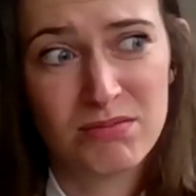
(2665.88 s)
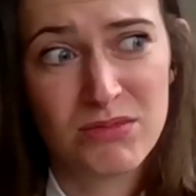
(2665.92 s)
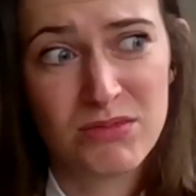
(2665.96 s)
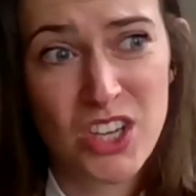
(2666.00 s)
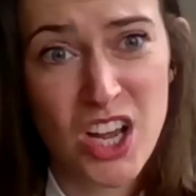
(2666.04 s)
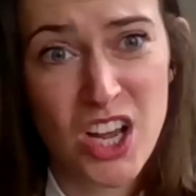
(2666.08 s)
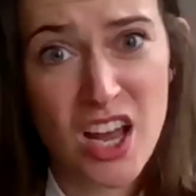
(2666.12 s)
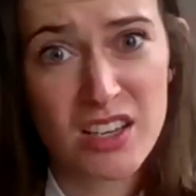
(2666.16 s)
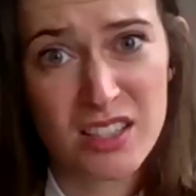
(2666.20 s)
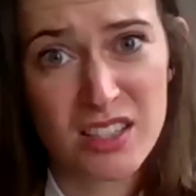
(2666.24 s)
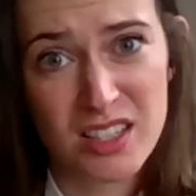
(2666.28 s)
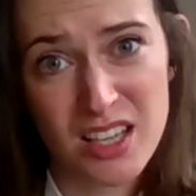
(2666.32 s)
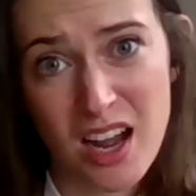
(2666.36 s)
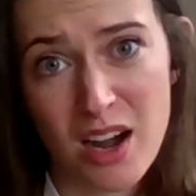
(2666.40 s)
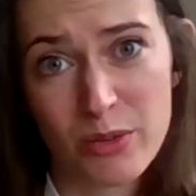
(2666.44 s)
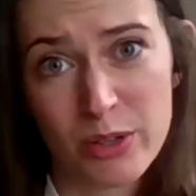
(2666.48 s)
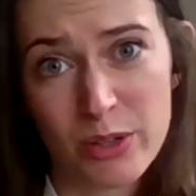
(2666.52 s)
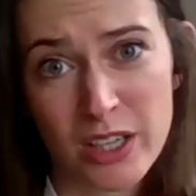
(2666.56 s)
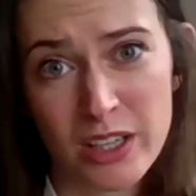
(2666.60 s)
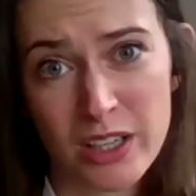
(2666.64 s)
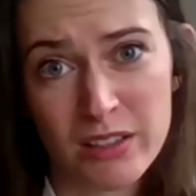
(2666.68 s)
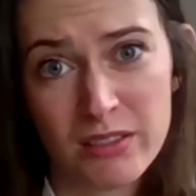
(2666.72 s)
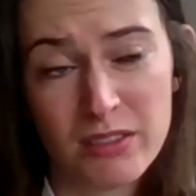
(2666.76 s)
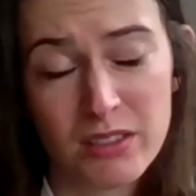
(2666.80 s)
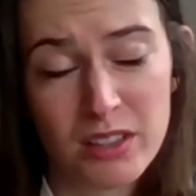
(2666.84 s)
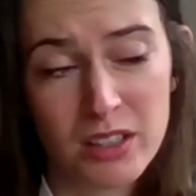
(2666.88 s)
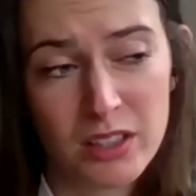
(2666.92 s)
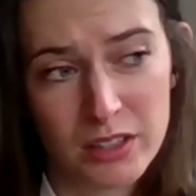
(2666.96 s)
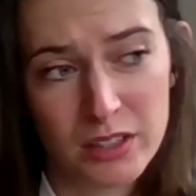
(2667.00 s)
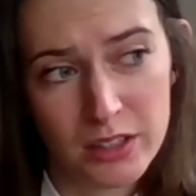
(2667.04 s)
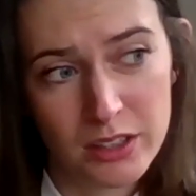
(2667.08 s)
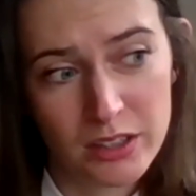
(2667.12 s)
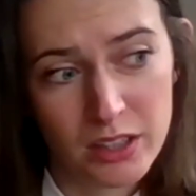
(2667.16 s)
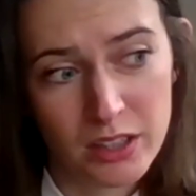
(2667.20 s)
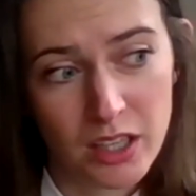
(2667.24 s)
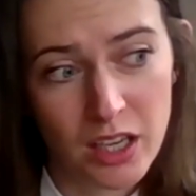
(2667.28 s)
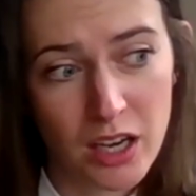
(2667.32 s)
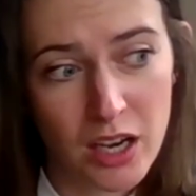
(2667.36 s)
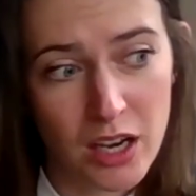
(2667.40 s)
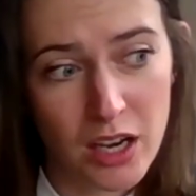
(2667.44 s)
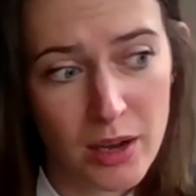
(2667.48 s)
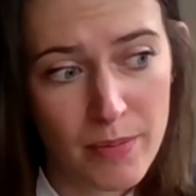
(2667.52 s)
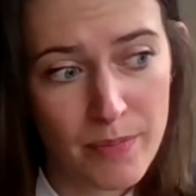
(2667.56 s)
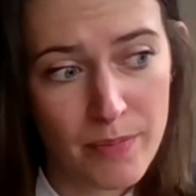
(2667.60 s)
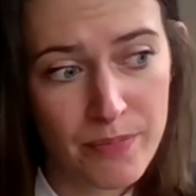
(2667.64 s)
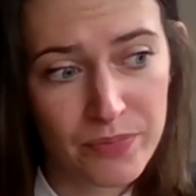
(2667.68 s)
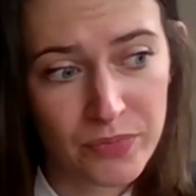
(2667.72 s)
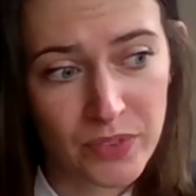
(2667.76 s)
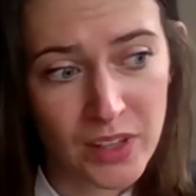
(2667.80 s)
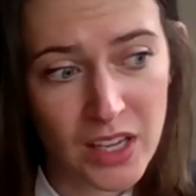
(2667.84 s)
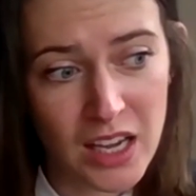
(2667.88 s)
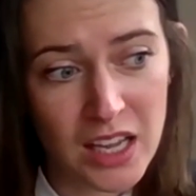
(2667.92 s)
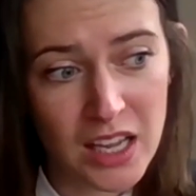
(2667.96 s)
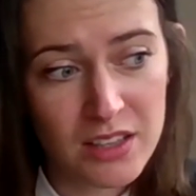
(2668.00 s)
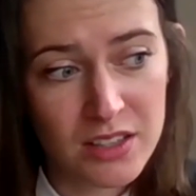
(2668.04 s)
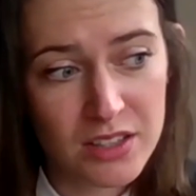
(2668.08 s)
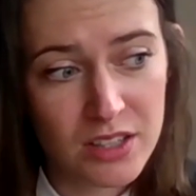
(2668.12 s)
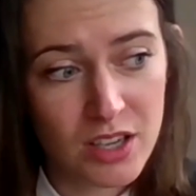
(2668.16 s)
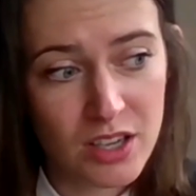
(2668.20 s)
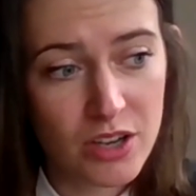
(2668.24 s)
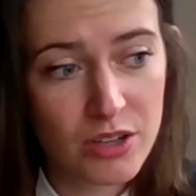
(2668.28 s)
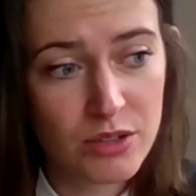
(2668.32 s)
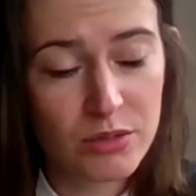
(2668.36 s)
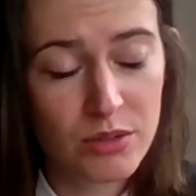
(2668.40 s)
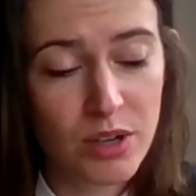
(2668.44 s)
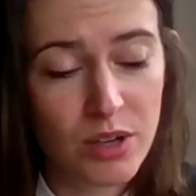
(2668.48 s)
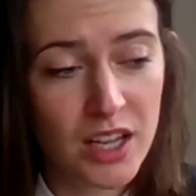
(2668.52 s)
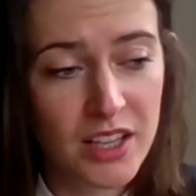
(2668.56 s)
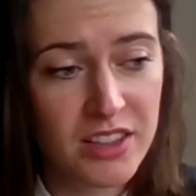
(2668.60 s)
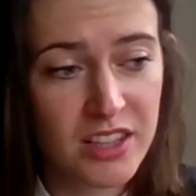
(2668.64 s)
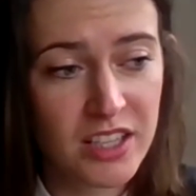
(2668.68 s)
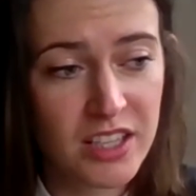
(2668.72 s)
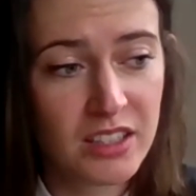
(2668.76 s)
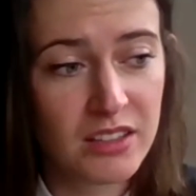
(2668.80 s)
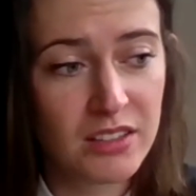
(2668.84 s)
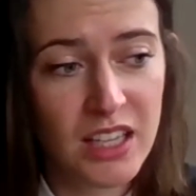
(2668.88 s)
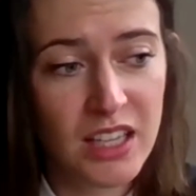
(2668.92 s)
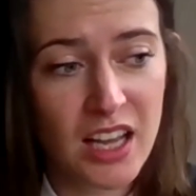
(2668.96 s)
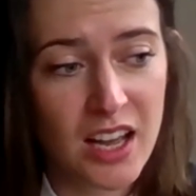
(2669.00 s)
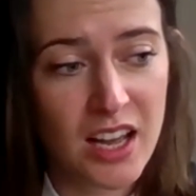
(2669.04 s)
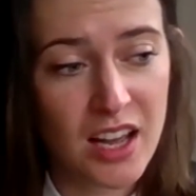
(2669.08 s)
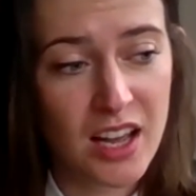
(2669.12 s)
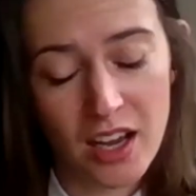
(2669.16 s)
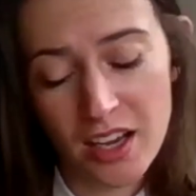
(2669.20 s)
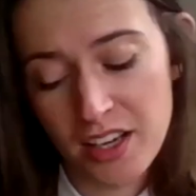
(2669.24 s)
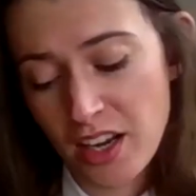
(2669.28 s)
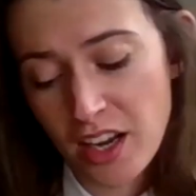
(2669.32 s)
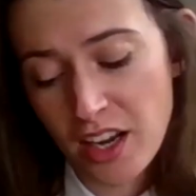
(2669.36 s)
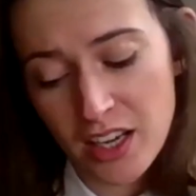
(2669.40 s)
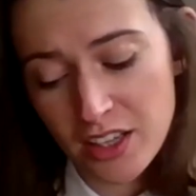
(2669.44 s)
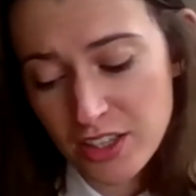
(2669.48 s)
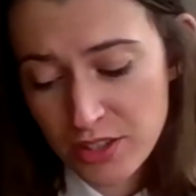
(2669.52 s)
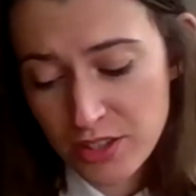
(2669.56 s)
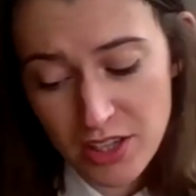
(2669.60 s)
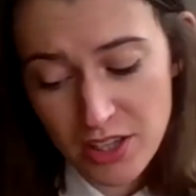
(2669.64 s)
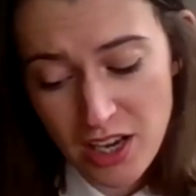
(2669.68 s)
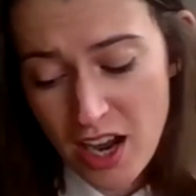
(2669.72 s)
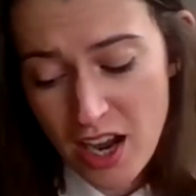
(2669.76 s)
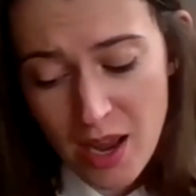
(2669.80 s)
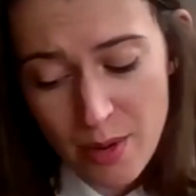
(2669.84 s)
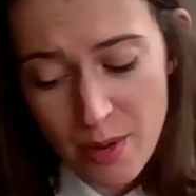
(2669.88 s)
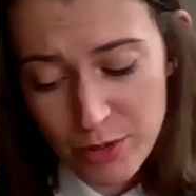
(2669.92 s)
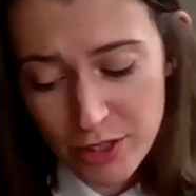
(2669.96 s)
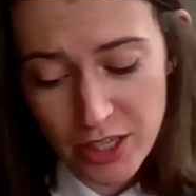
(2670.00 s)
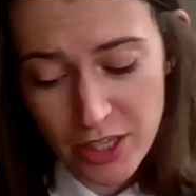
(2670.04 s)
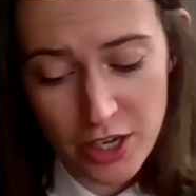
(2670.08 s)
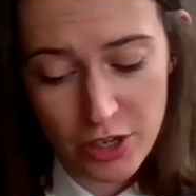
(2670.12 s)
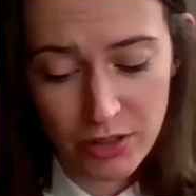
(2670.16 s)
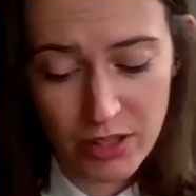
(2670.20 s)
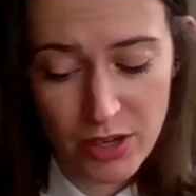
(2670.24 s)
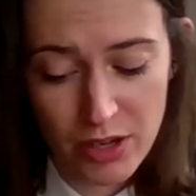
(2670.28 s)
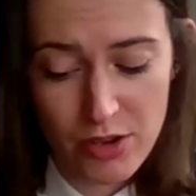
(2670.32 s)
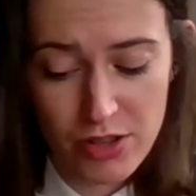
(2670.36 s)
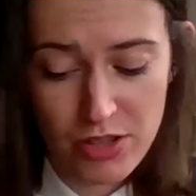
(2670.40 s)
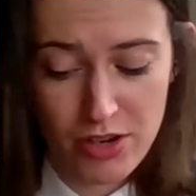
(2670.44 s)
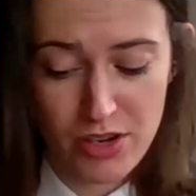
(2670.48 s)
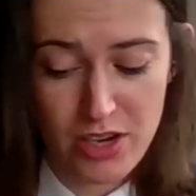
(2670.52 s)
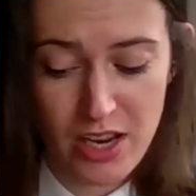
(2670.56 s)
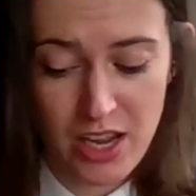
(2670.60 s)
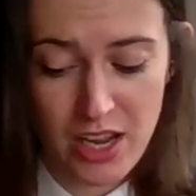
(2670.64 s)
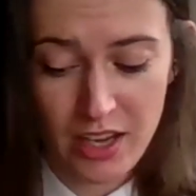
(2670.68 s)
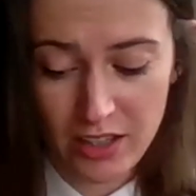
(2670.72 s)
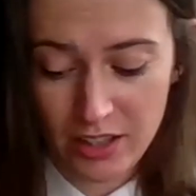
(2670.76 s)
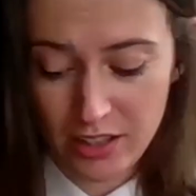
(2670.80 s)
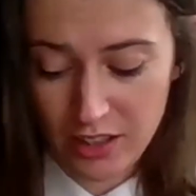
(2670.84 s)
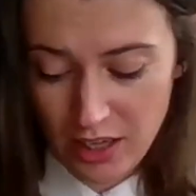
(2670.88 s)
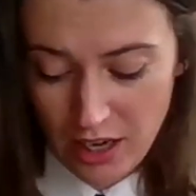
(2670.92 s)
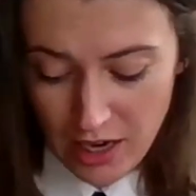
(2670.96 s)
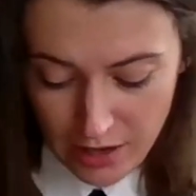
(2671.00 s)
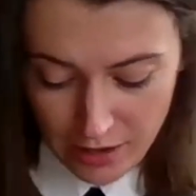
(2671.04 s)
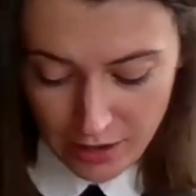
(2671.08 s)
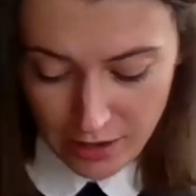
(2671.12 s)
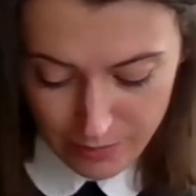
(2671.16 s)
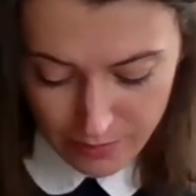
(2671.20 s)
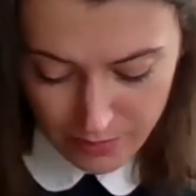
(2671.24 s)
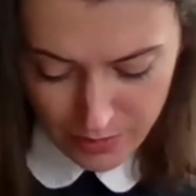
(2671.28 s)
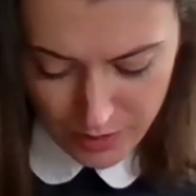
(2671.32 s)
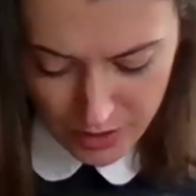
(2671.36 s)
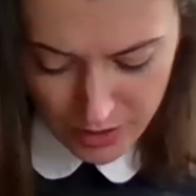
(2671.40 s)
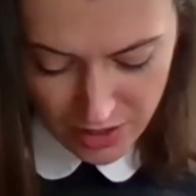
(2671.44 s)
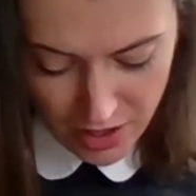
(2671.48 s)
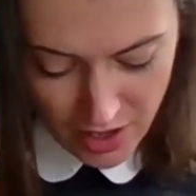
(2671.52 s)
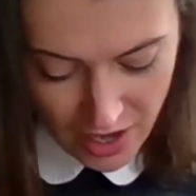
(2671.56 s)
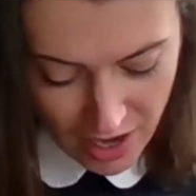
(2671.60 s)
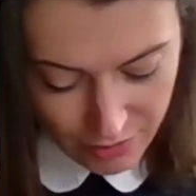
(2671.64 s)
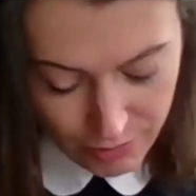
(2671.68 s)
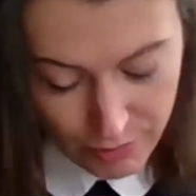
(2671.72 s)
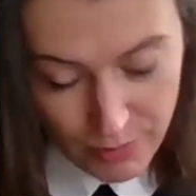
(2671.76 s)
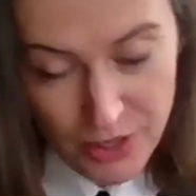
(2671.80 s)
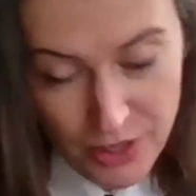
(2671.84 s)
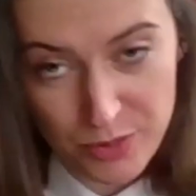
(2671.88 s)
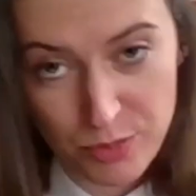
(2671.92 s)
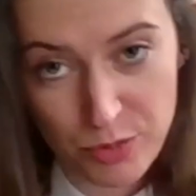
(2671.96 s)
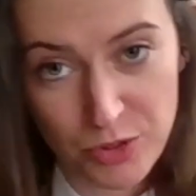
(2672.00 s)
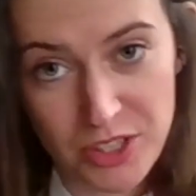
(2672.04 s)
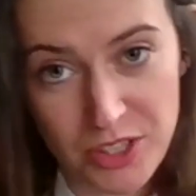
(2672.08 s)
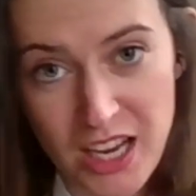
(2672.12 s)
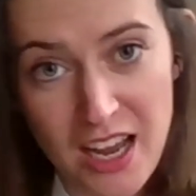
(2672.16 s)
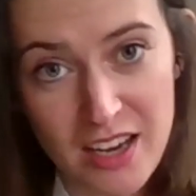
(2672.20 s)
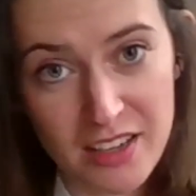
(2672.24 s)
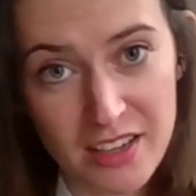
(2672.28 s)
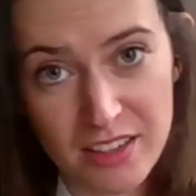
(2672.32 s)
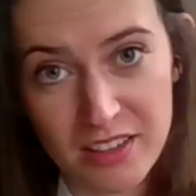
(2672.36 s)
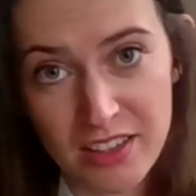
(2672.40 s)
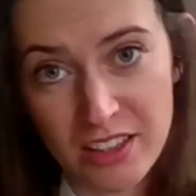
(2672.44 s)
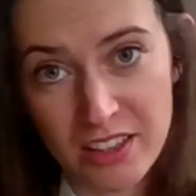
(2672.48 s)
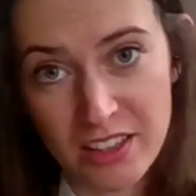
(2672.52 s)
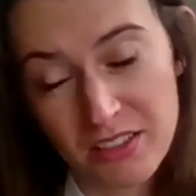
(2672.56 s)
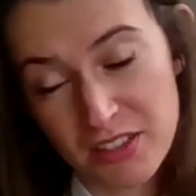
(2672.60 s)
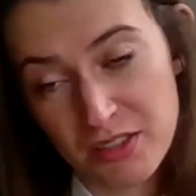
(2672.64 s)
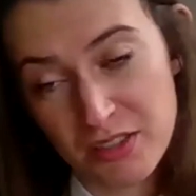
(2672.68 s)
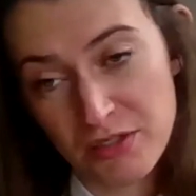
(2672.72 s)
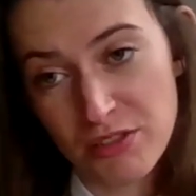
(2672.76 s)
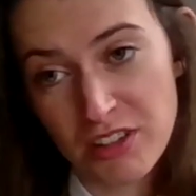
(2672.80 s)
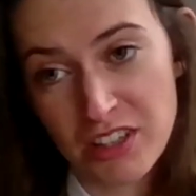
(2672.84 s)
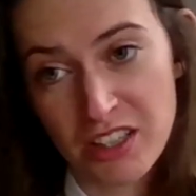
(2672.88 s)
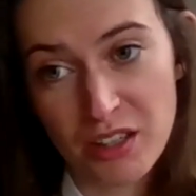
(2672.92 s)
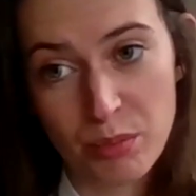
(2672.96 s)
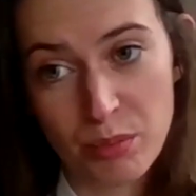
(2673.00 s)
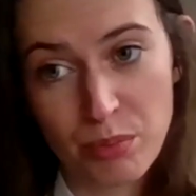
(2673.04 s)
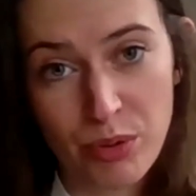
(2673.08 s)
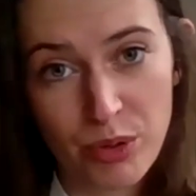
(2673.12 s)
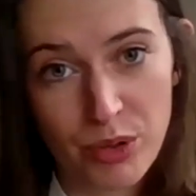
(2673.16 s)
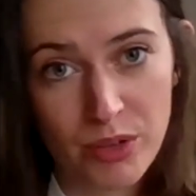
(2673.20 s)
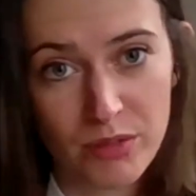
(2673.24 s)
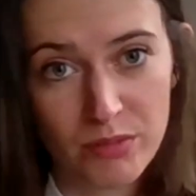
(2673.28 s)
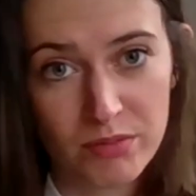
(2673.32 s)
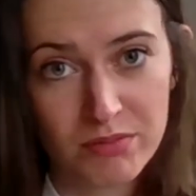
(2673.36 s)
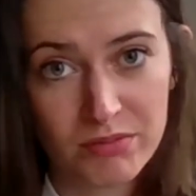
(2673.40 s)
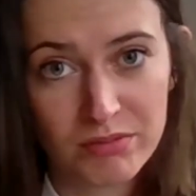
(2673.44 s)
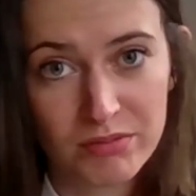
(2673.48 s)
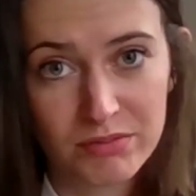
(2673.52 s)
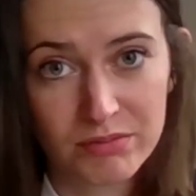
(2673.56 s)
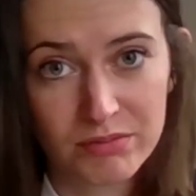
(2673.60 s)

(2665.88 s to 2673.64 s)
turn sour. And so I think I absolutely agree with you, Nick. I don't have much more to add. I think it's a really good point.